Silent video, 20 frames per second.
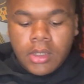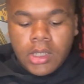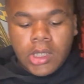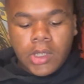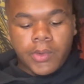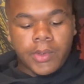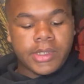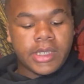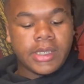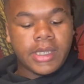
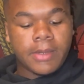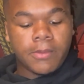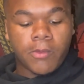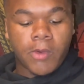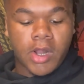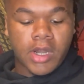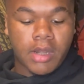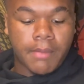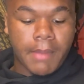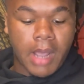We get
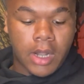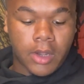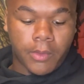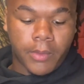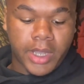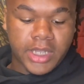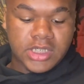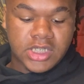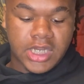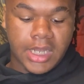won the Mountain
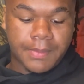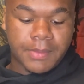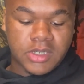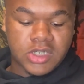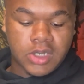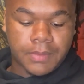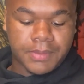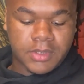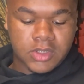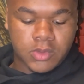West
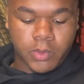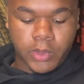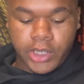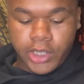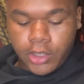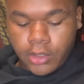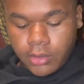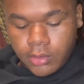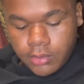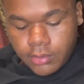Championship as
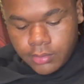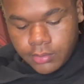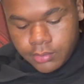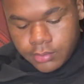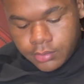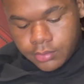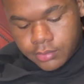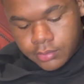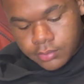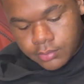well.
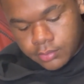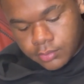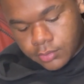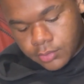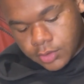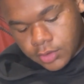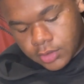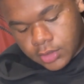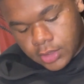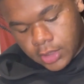
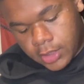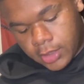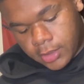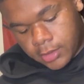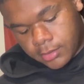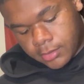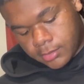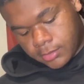So,